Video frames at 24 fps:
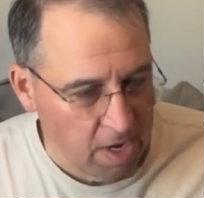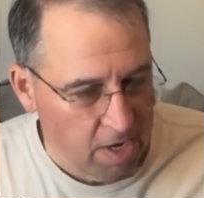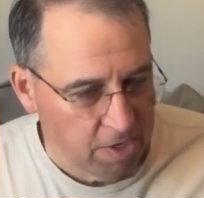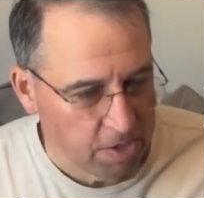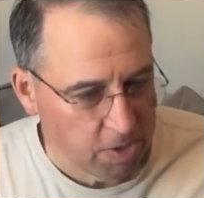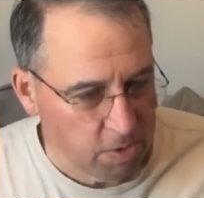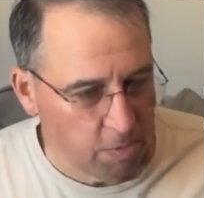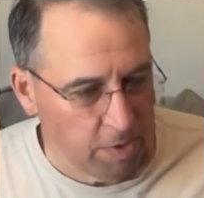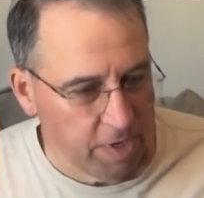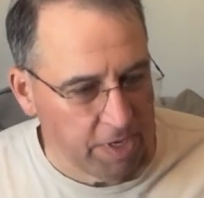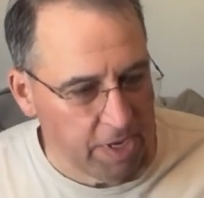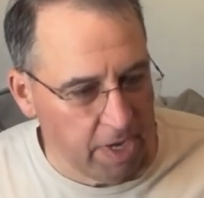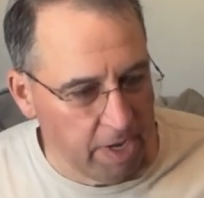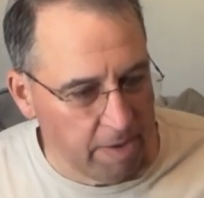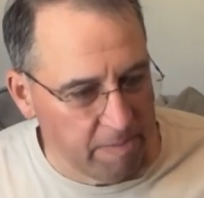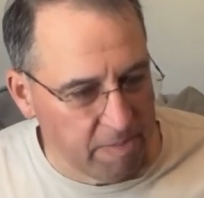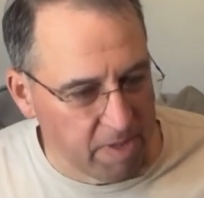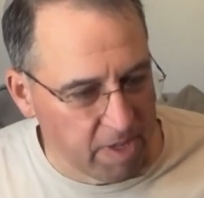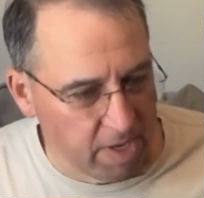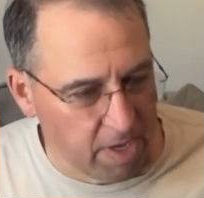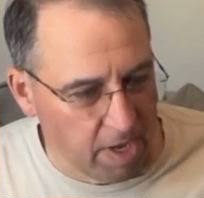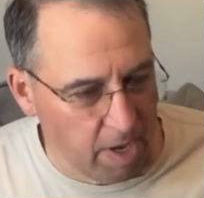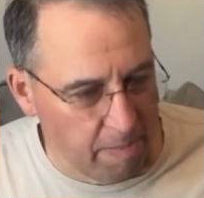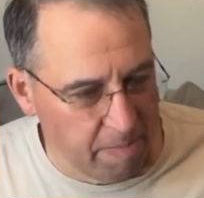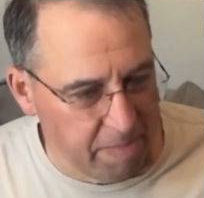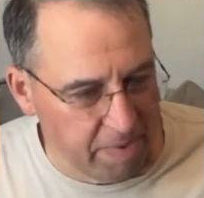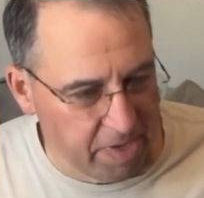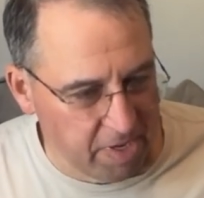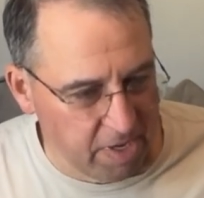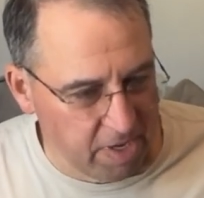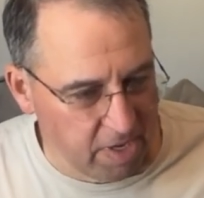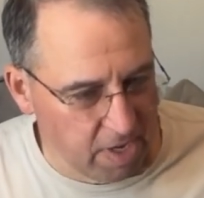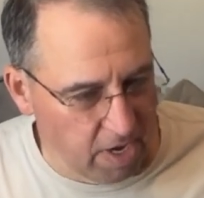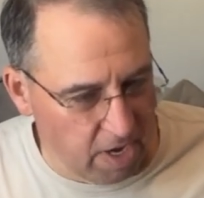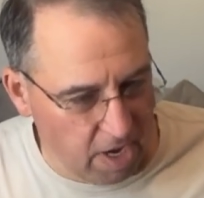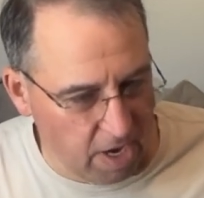So we named the
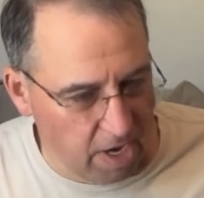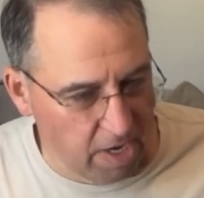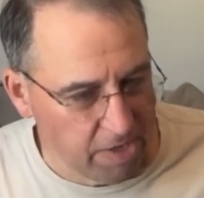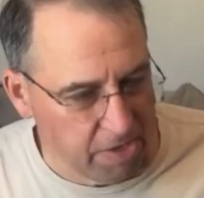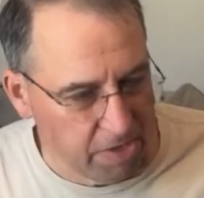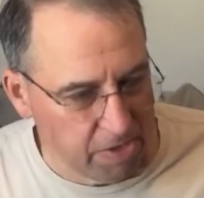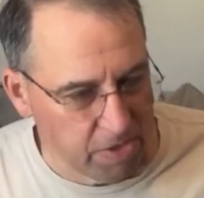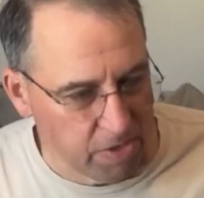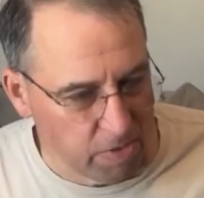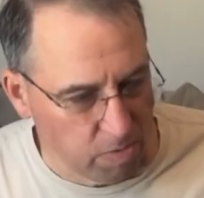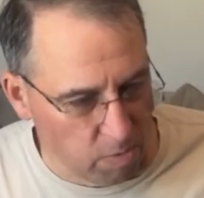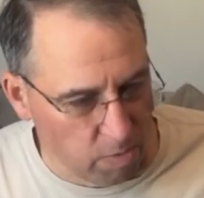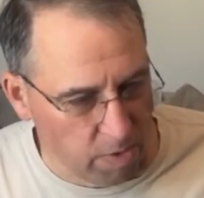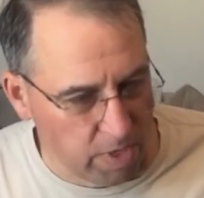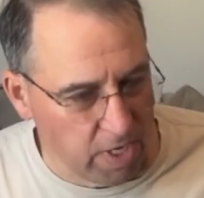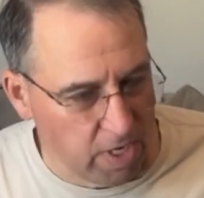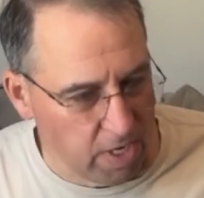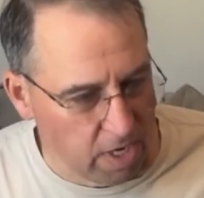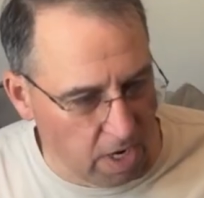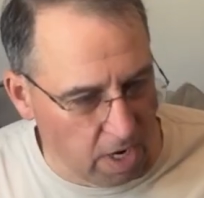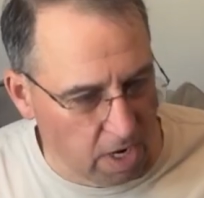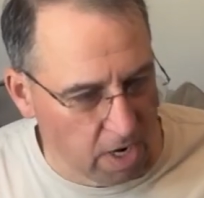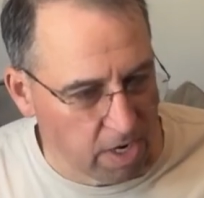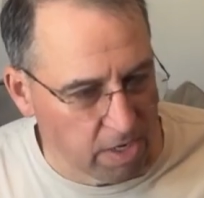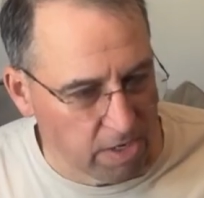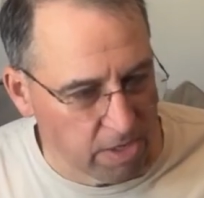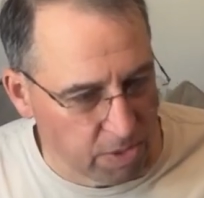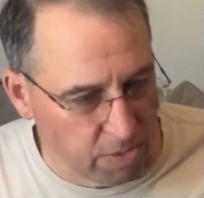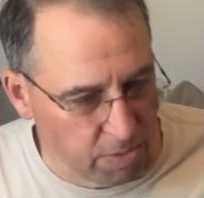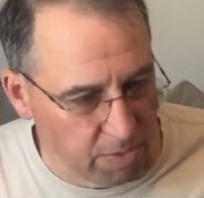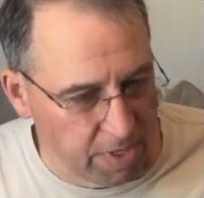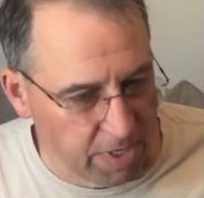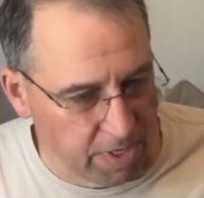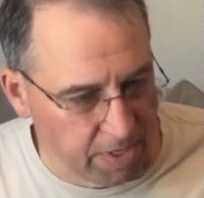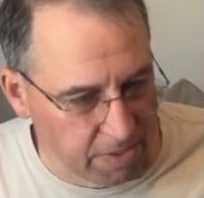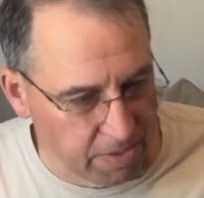company
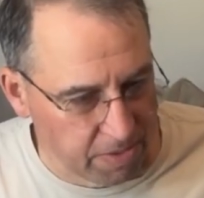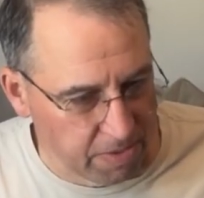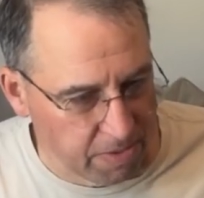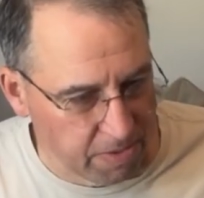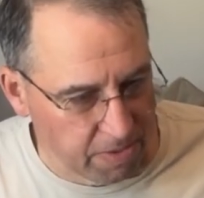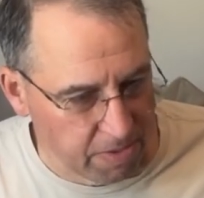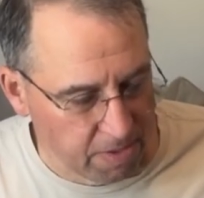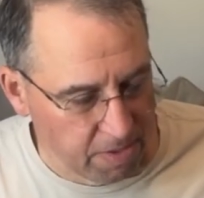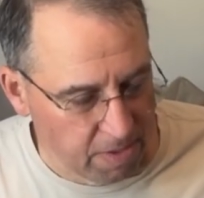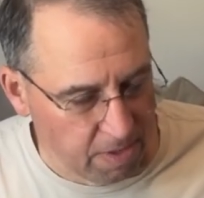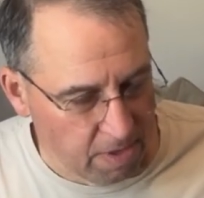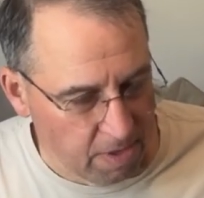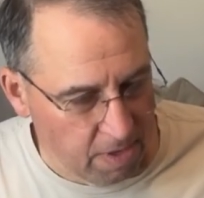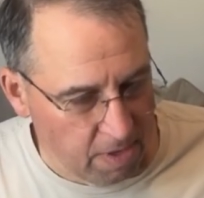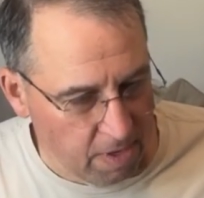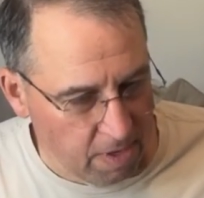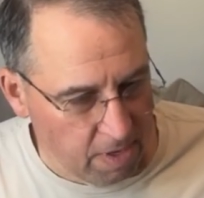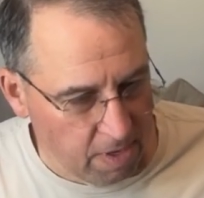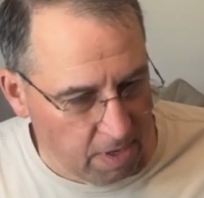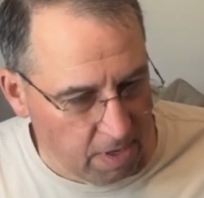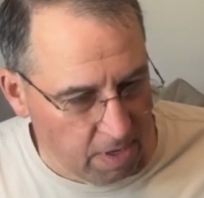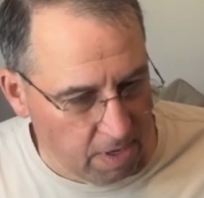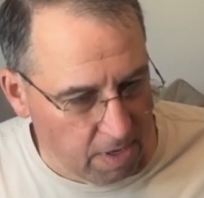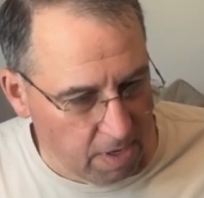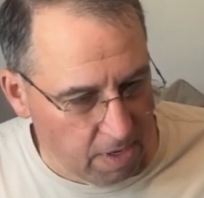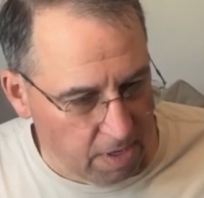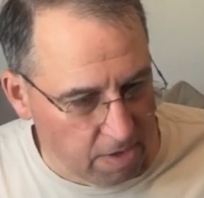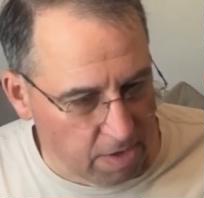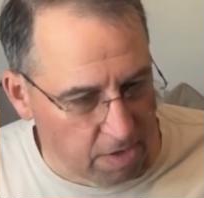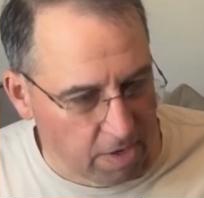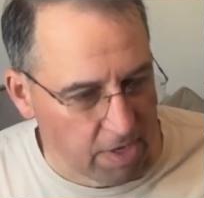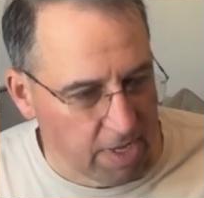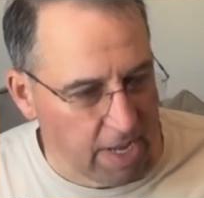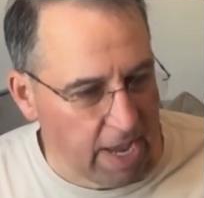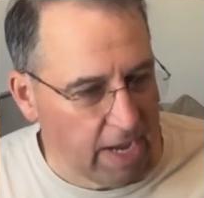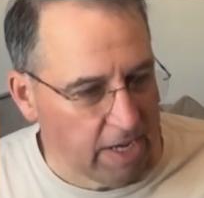UsWeAreTwins.
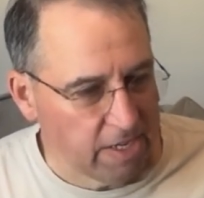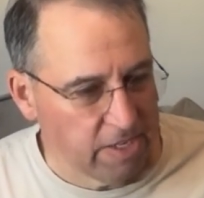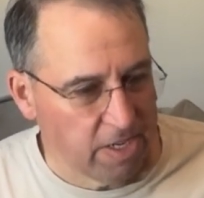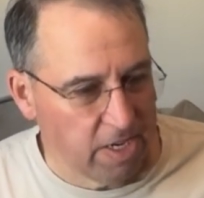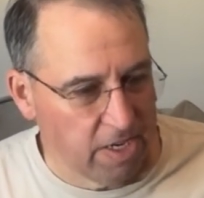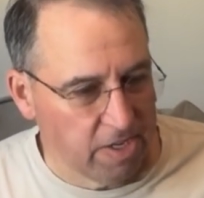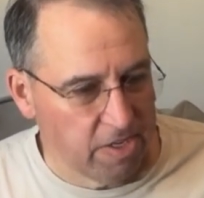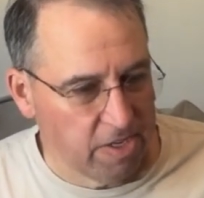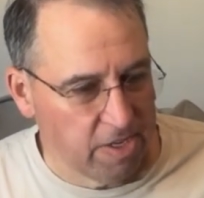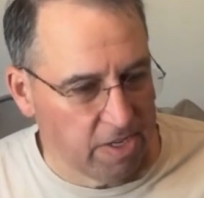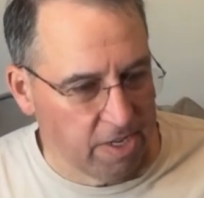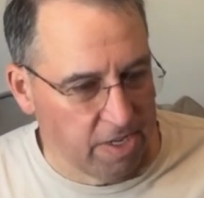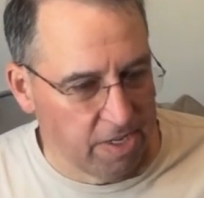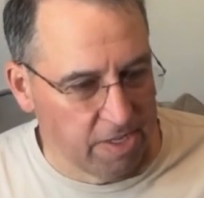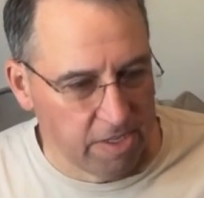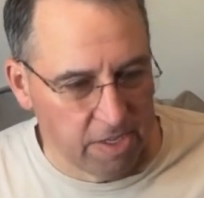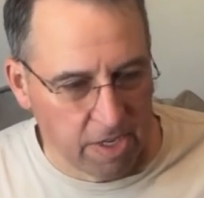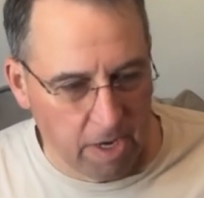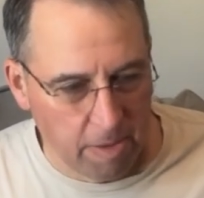You can access it at